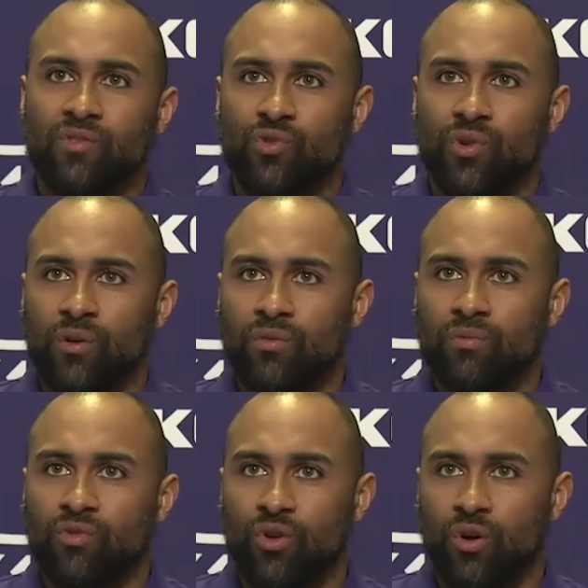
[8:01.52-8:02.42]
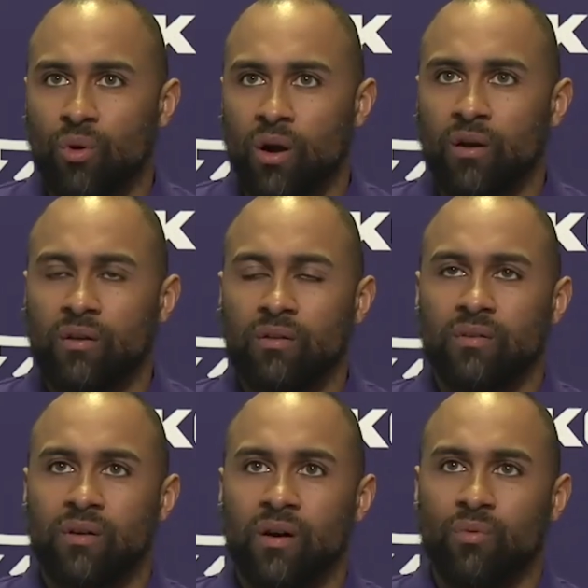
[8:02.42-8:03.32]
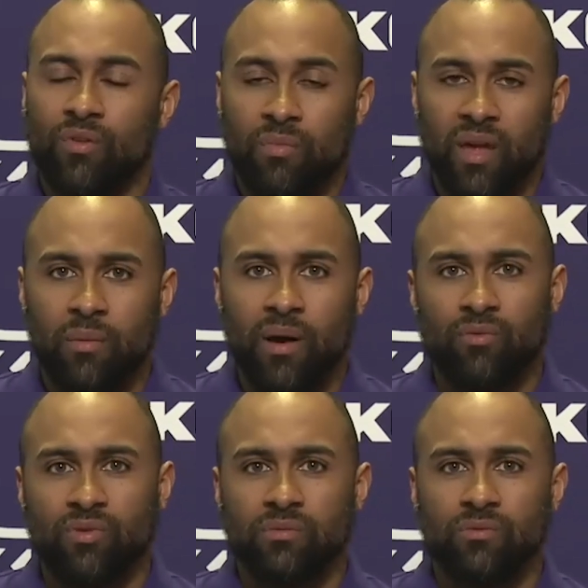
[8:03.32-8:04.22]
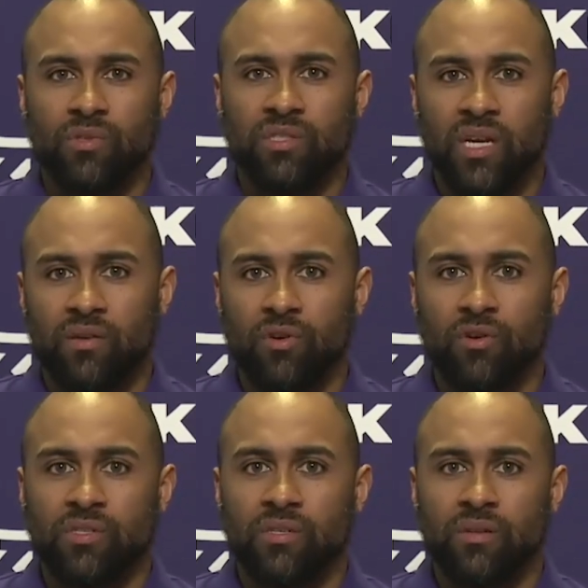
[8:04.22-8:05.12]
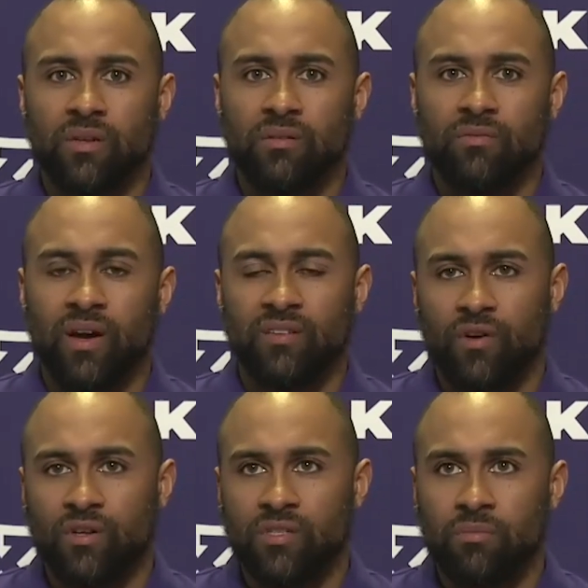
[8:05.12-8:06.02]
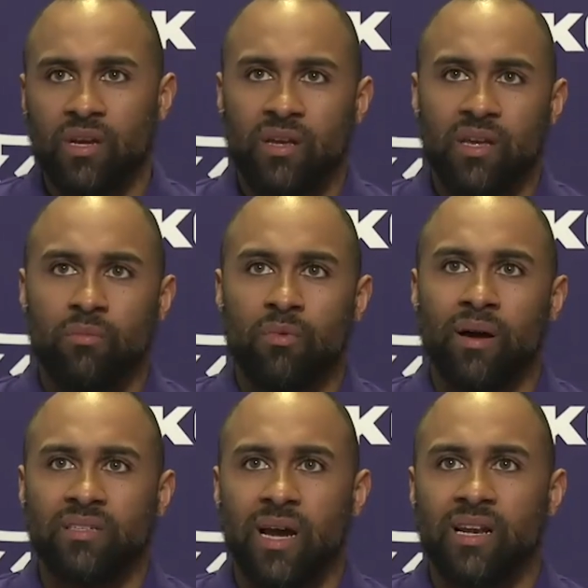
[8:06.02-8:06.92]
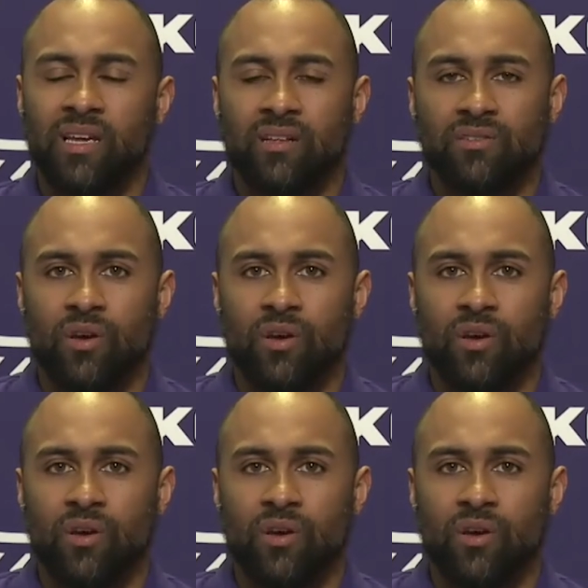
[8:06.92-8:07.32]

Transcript: drill drill work uh, with me about re- receivers and, and vice versa, me to him about tight ends.